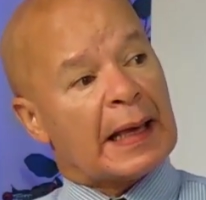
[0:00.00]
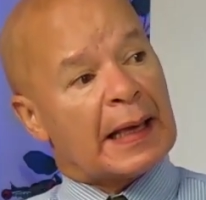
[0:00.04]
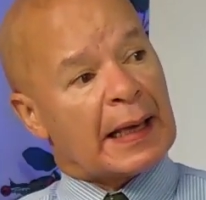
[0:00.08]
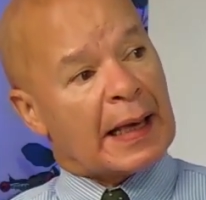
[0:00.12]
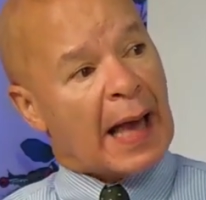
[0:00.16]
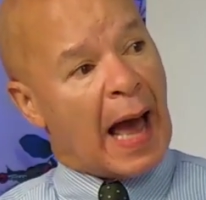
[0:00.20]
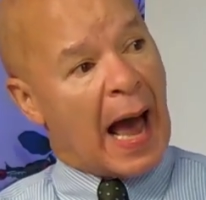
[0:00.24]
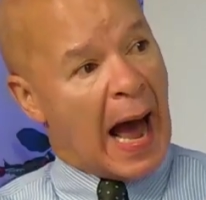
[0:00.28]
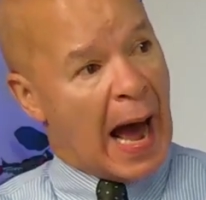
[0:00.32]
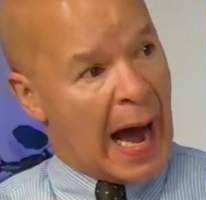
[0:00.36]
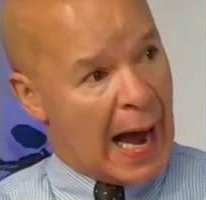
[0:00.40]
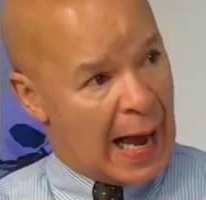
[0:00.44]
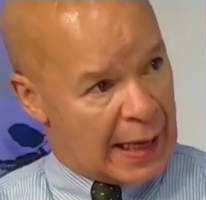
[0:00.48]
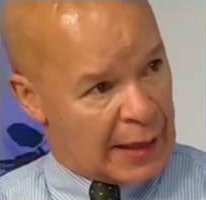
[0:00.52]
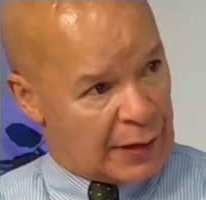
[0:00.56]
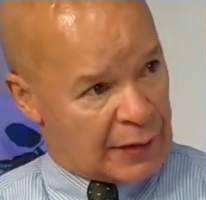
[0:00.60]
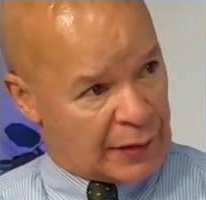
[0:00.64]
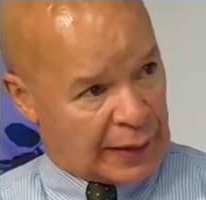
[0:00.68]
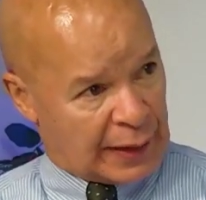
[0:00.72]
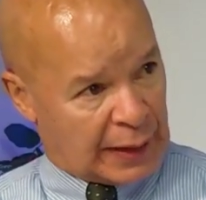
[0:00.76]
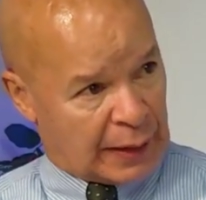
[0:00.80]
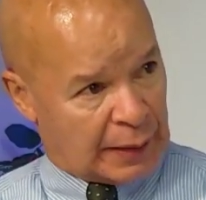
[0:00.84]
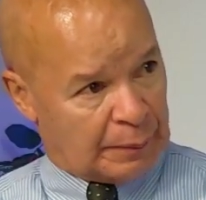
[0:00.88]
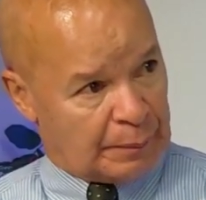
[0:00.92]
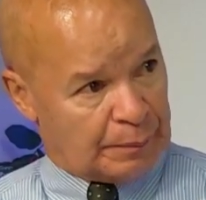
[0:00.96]

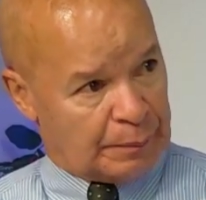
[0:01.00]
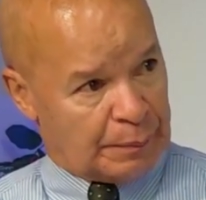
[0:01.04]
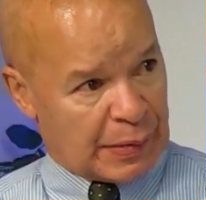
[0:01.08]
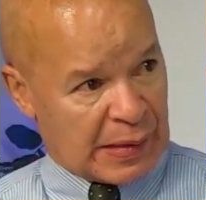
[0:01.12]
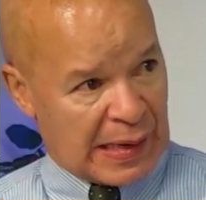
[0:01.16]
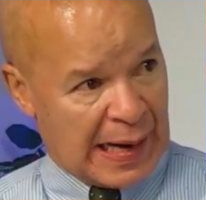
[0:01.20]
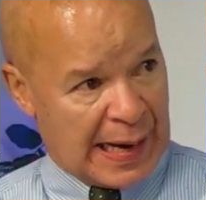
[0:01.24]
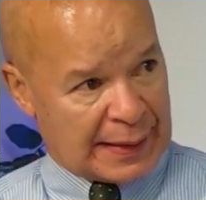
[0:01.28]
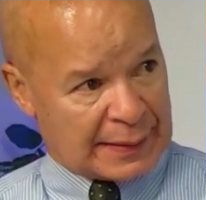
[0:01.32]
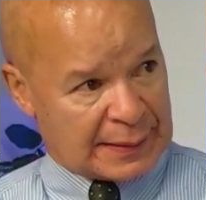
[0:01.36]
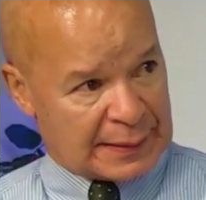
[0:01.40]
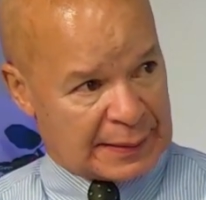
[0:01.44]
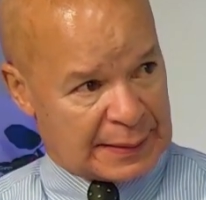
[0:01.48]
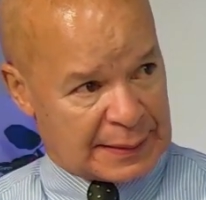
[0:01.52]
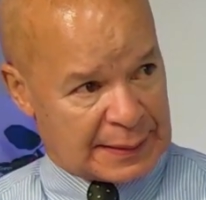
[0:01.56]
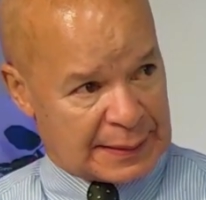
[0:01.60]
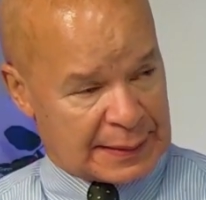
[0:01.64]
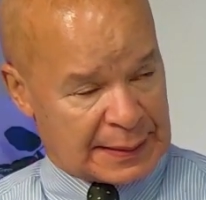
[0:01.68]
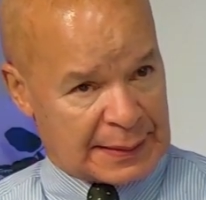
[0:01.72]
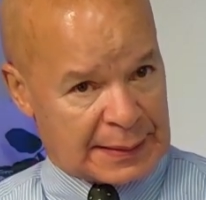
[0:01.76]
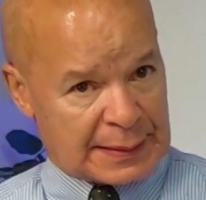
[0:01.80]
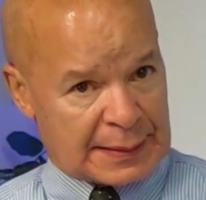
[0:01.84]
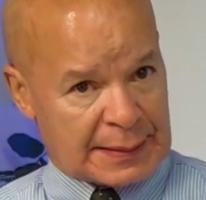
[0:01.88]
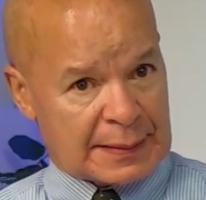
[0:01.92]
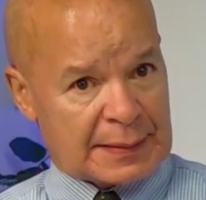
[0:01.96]
hiring
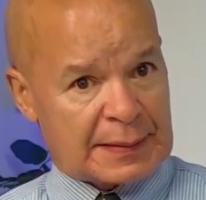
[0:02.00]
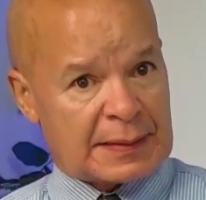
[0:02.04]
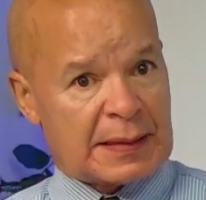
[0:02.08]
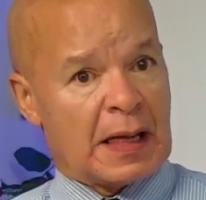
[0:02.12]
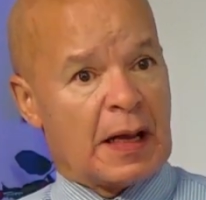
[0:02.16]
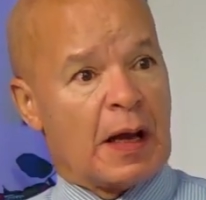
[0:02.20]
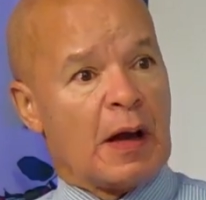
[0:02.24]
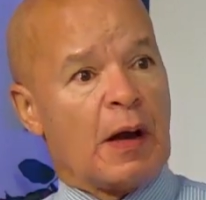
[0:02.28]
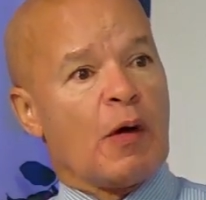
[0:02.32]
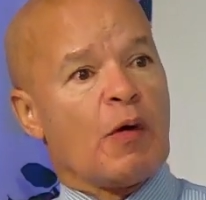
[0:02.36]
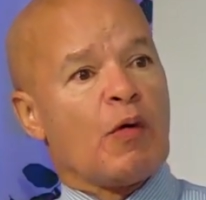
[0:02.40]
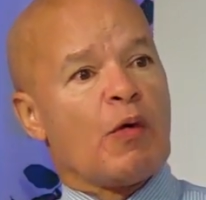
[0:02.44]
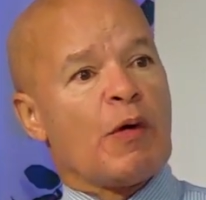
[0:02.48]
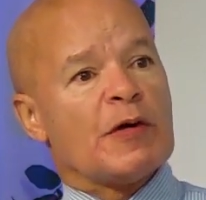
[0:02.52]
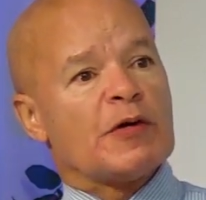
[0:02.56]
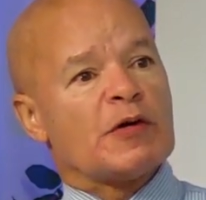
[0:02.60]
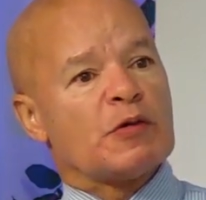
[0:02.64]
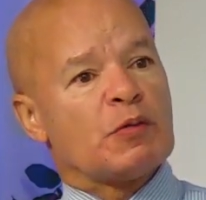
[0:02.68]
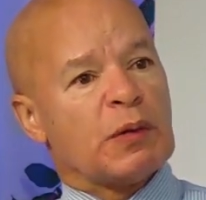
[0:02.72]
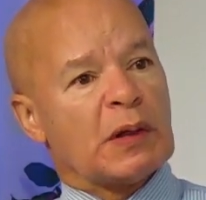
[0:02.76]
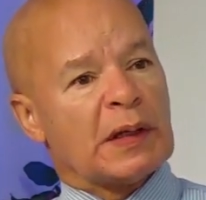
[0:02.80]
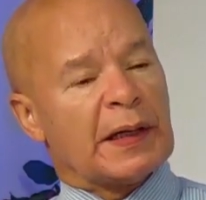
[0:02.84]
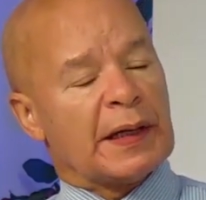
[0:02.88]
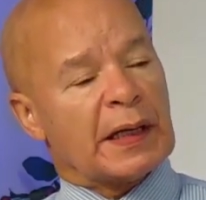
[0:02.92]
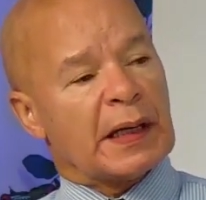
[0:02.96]
practices which
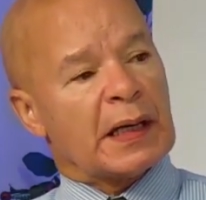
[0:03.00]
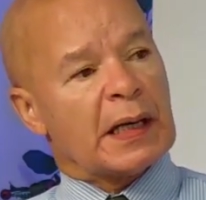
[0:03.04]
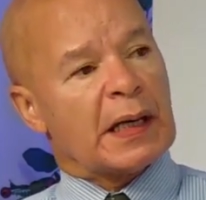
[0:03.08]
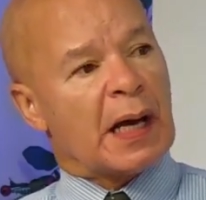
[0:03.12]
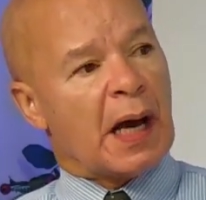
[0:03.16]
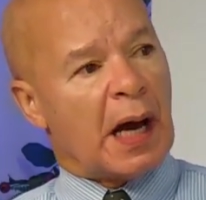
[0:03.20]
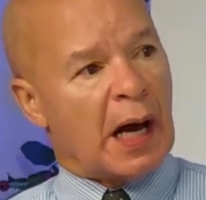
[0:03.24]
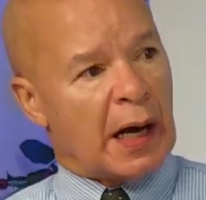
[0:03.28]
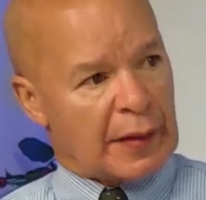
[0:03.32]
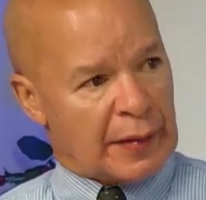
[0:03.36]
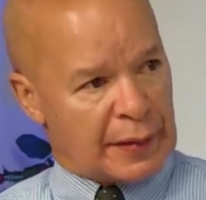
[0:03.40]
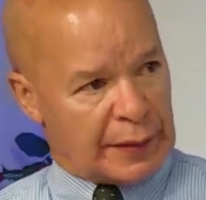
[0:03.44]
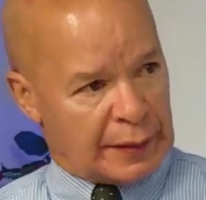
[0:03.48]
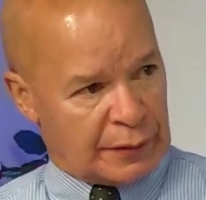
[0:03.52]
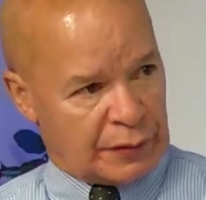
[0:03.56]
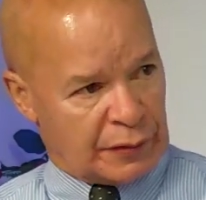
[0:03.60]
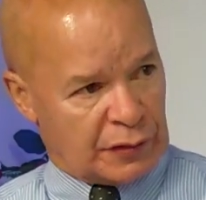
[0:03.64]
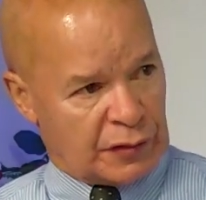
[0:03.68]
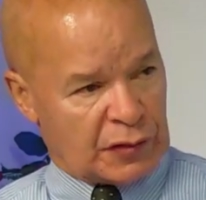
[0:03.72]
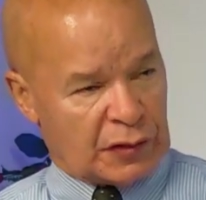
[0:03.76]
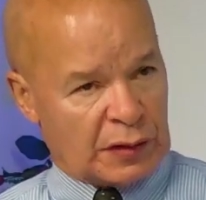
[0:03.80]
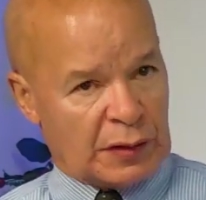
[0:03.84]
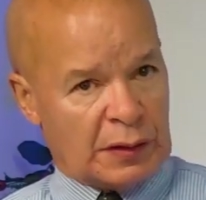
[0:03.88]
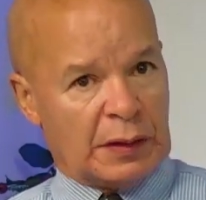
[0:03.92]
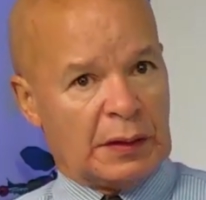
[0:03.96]
will
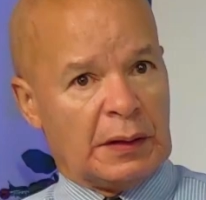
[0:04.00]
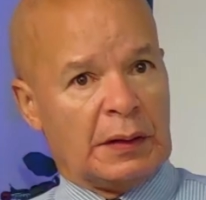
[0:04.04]
encourage